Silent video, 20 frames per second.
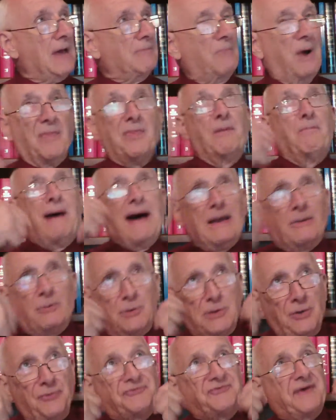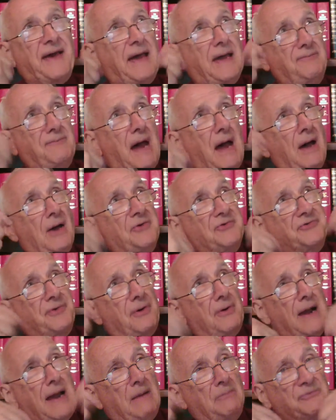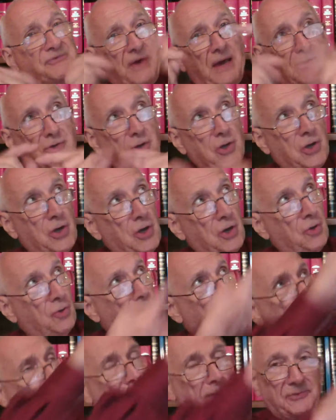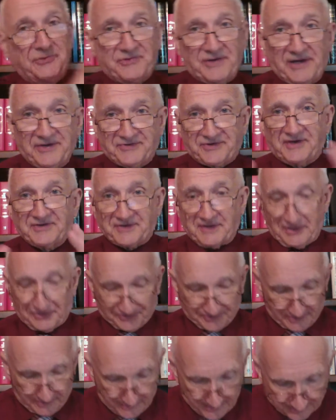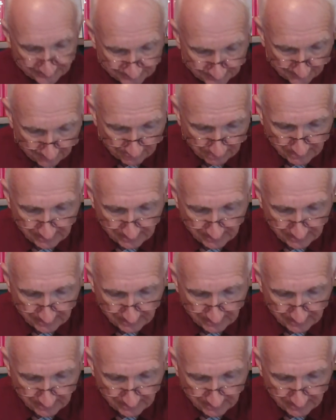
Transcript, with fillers: Brother Bagwell, you saved? I sure am saved. You and Jesus. Listen to this.